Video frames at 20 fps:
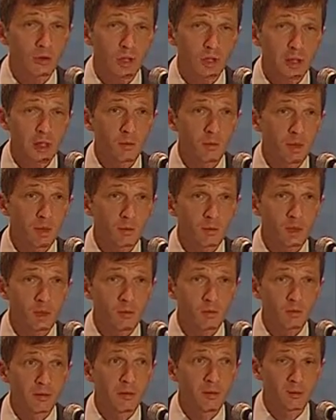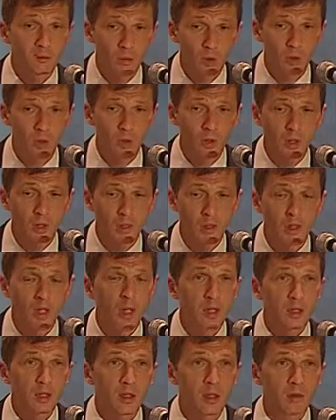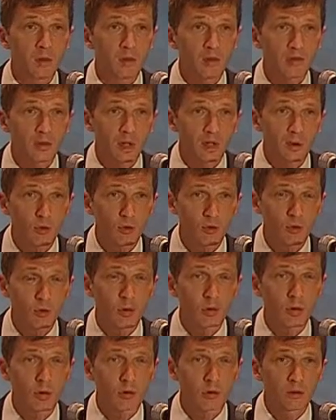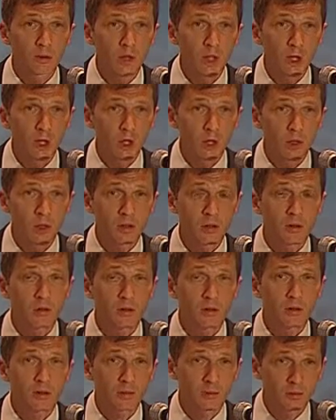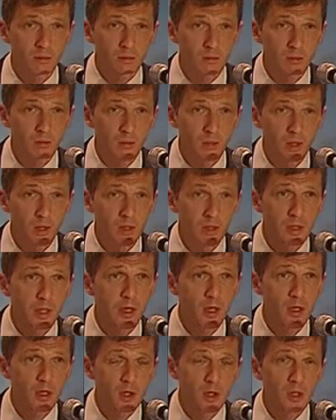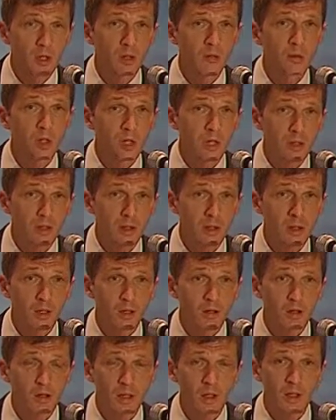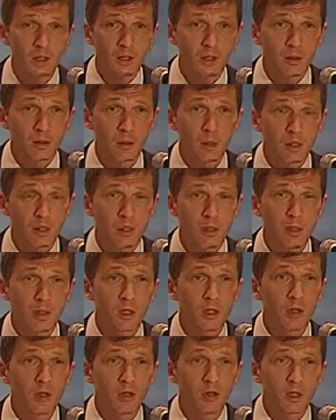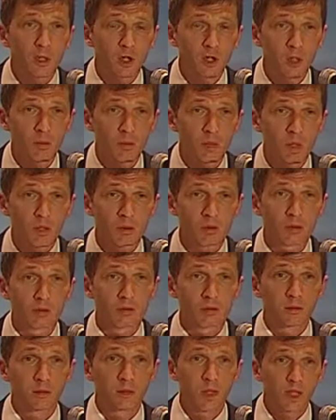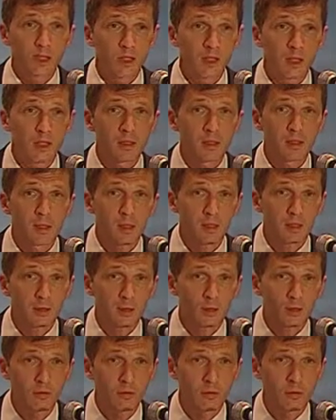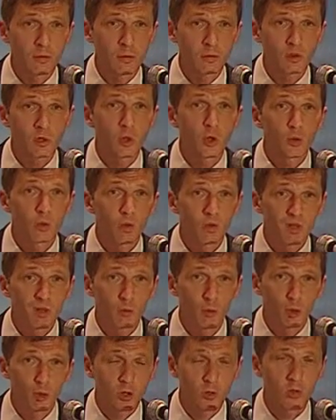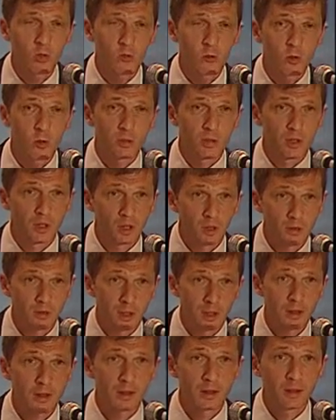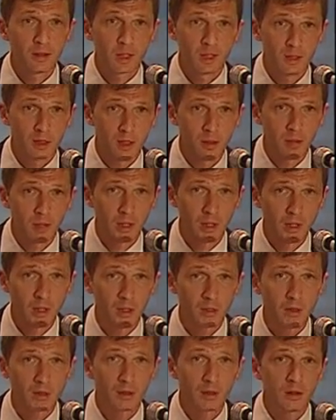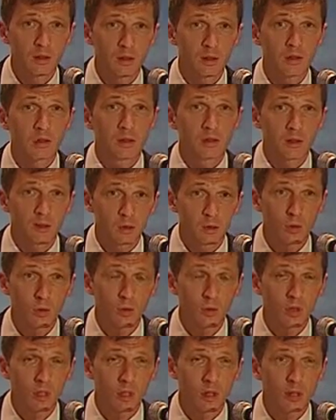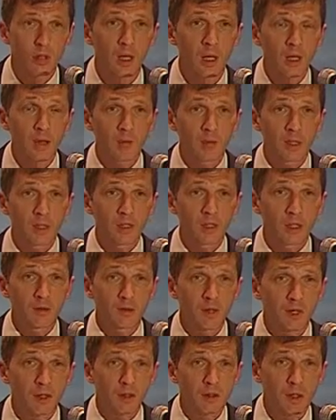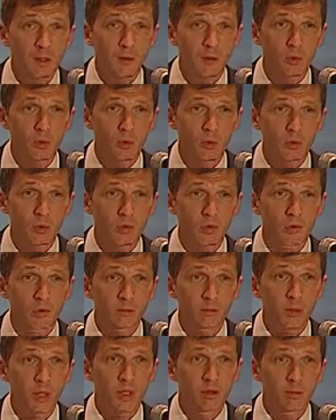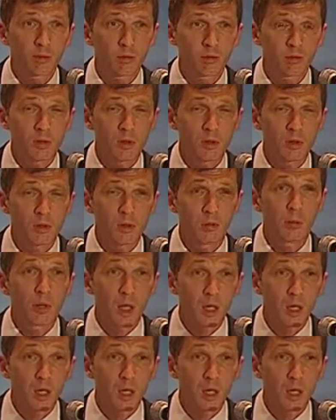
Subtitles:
hectare. It is maybe not the most illustrative example, but there are many of them. And I will repeat that we categorically believe that without a stereo mode, forest taxation by any method, actually, there are two only, land-based and remote one, would be